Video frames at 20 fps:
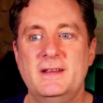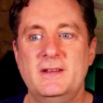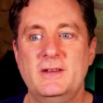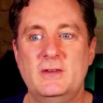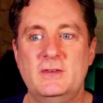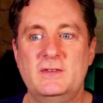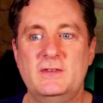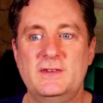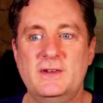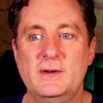
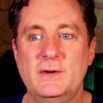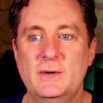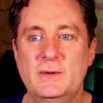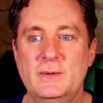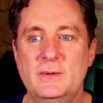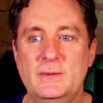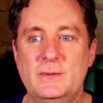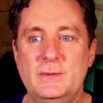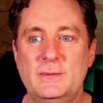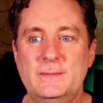
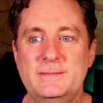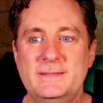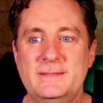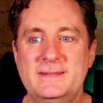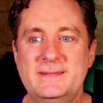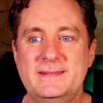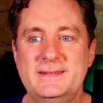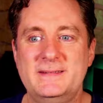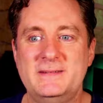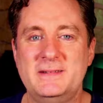So
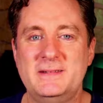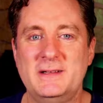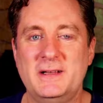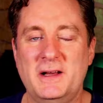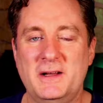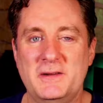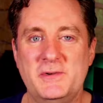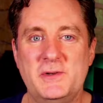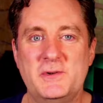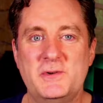a lot
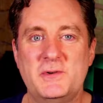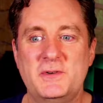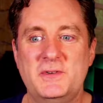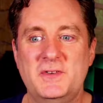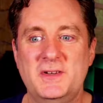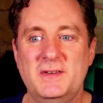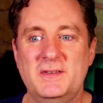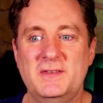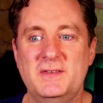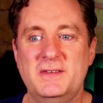of
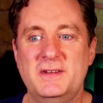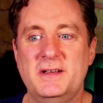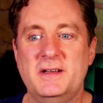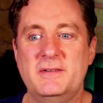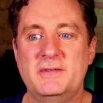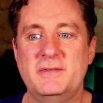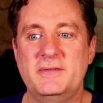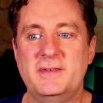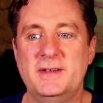interesting stuff,